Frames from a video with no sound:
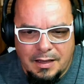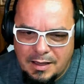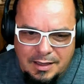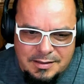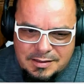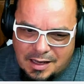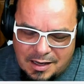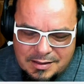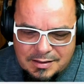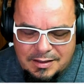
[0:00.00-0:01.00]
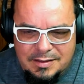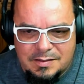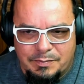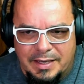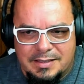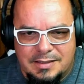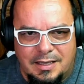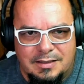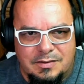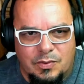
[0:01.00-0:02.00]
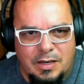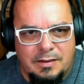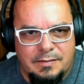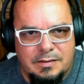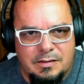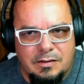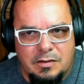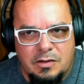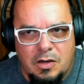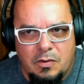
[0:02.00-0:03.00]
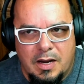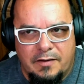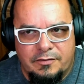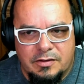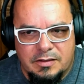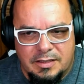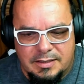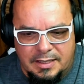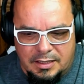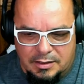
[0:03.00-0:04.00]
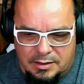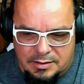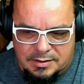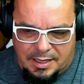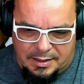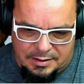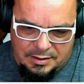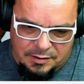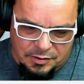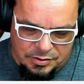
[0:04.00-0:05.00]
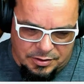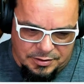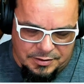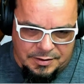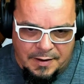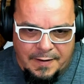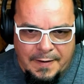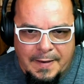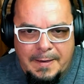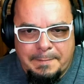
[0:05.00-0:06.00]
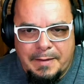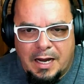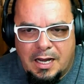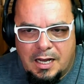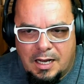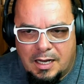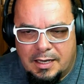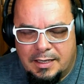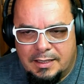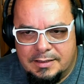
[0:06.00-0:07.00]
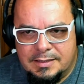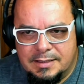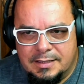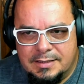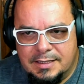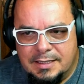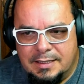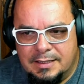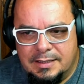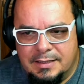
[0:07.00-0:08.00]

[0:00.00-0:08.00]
it just makes sense, right? So you go after the dealers, not the users, and it's a